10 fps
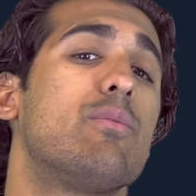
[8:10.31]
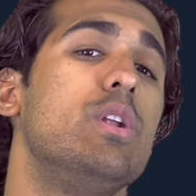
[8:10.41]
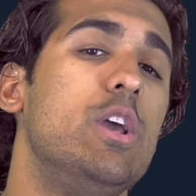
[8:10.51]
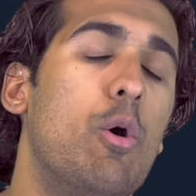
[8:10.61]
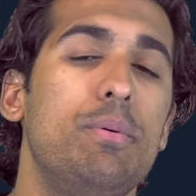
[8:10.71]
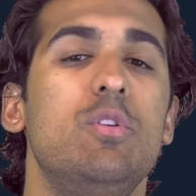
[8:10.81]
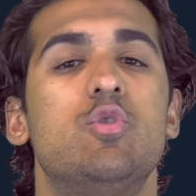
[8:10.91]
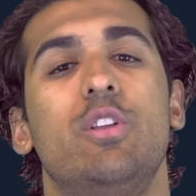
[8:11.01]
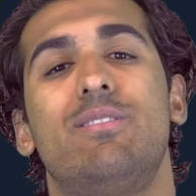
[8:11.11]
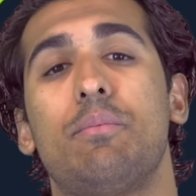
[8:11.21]
I really hope you
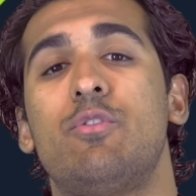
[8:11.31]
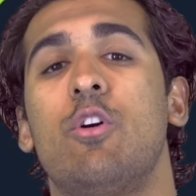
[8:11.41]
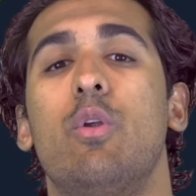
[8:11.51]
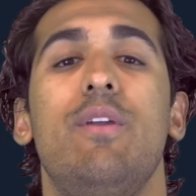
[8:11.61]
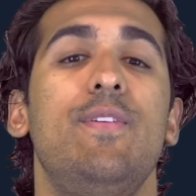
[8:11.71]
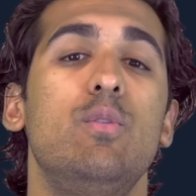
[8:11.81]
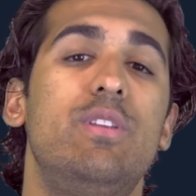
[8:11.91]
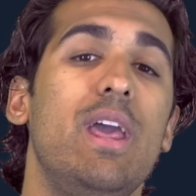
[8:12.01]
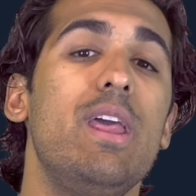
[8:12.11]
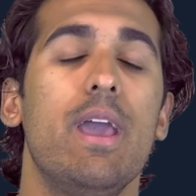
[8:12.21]
enjoyed this episode. If you
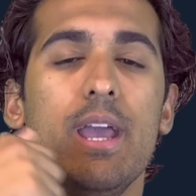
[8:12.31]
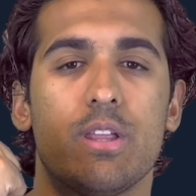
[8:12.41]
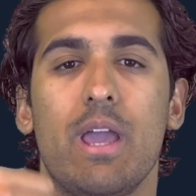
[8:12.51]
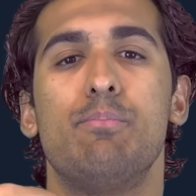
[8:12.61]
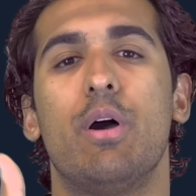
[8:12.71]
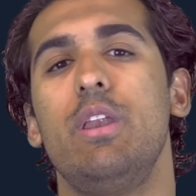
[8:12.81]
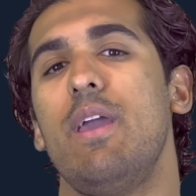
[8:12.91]
did, hit the like button.